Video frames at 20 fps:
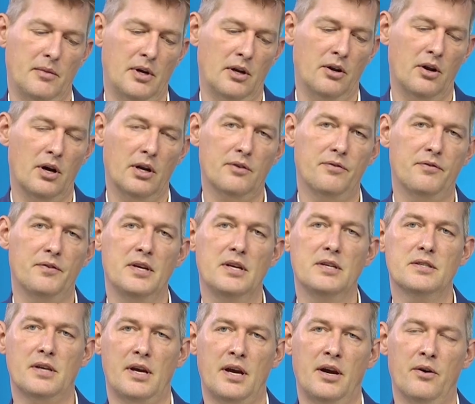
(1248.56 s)
a lot of
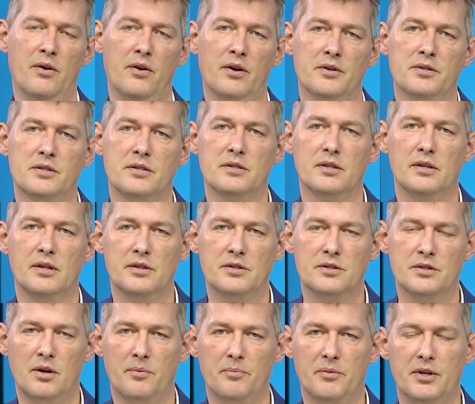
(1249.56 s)
these errors
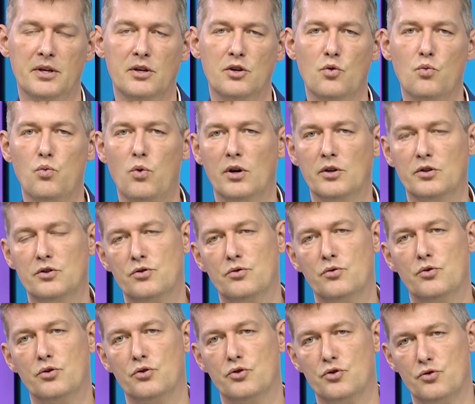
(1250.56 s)
is something you want to
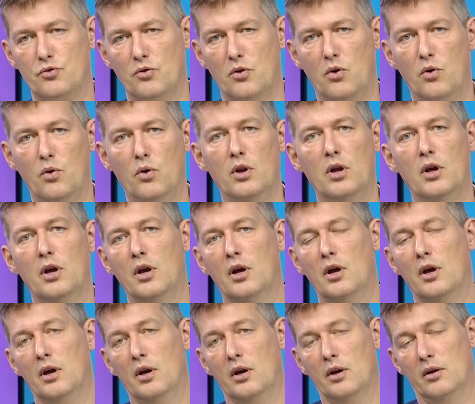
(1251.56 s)
control
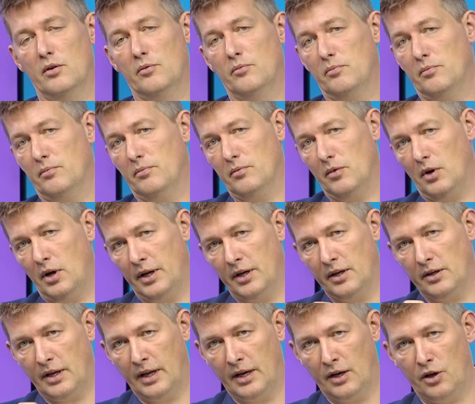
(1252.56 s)

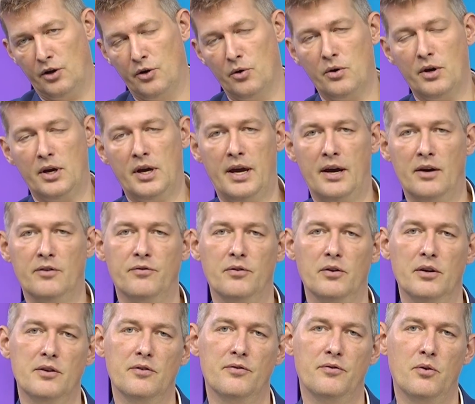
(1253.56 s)
and look
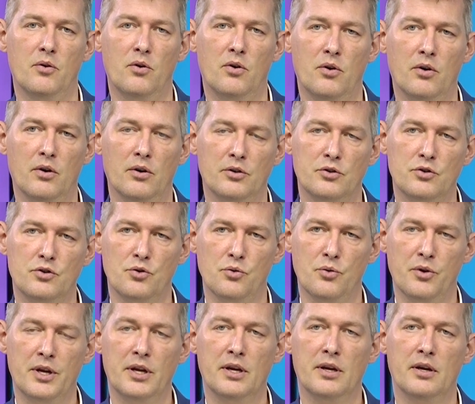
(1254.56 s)
carefully for
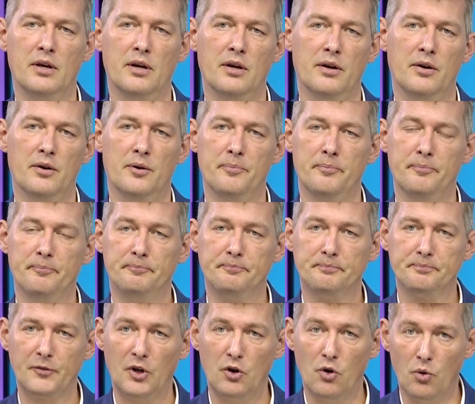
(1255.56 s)
during
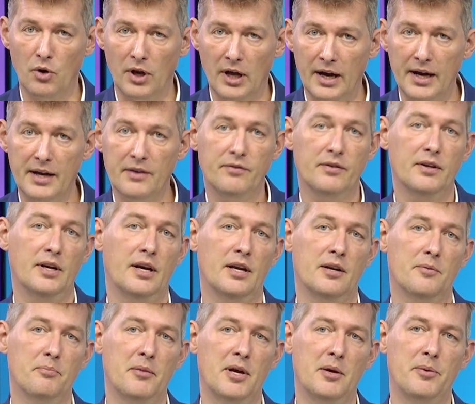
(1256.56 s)
go live,
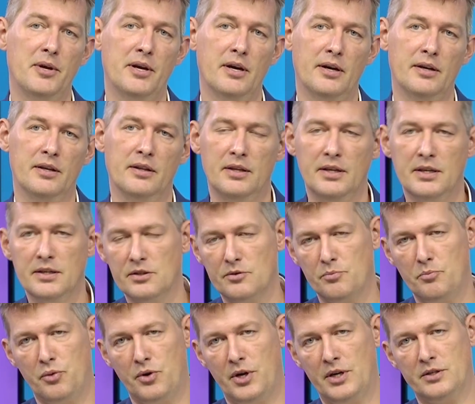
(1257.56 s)
and maybe in these
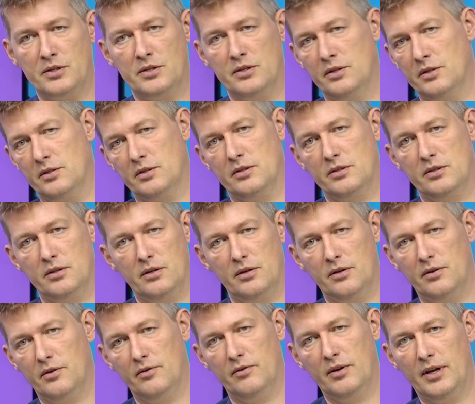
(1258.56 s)
precious
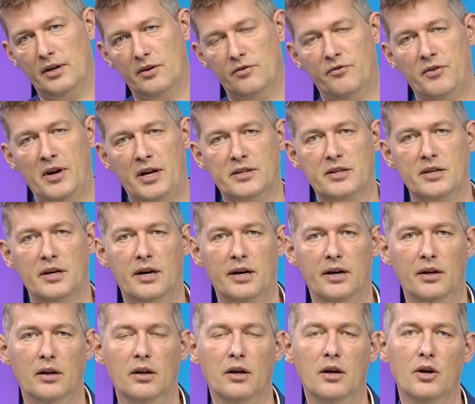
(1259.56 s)
like
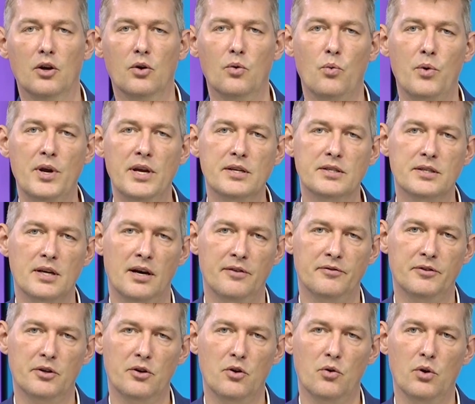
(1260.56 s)
fragile weeks
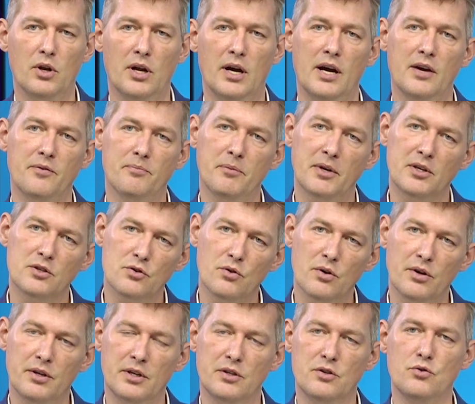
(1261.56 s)
after go live, make
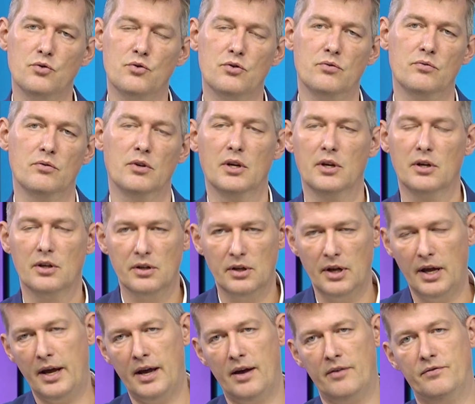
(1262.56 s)
sure that you
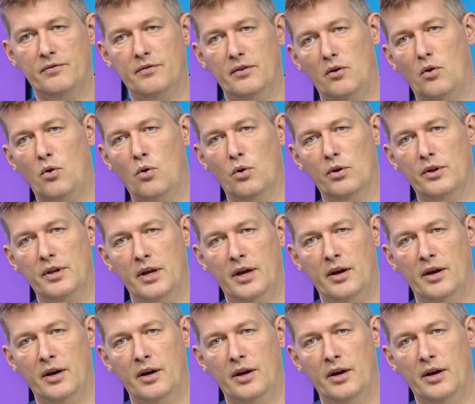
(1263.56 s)
have all the